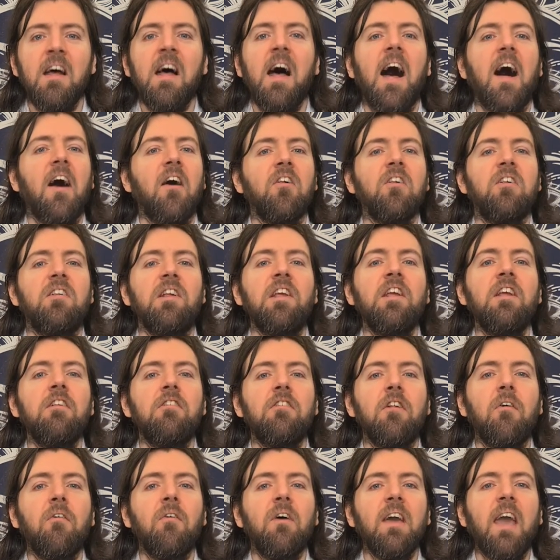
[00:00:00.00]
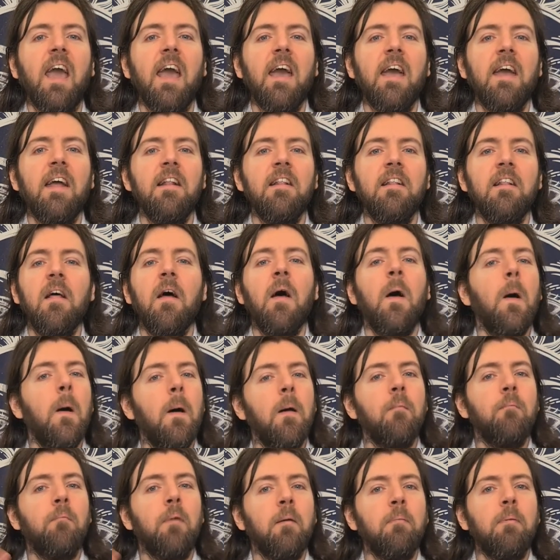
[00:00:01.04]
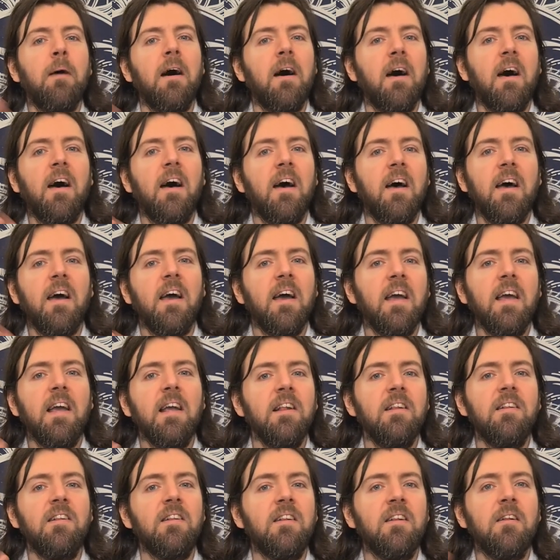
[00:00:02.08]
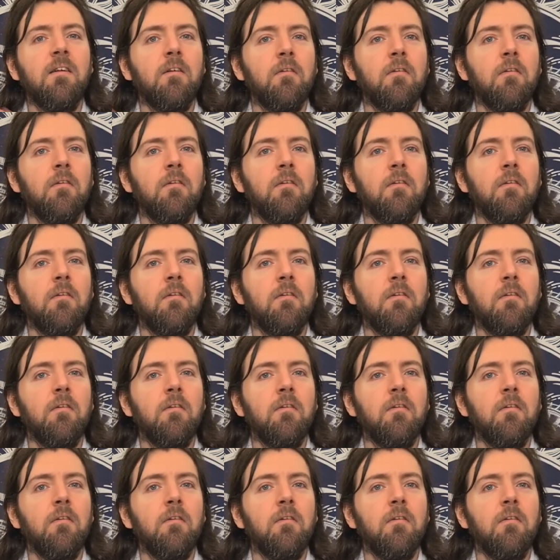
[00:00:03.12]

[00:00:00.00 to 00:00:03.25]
I'll see you all again. Bye-byes.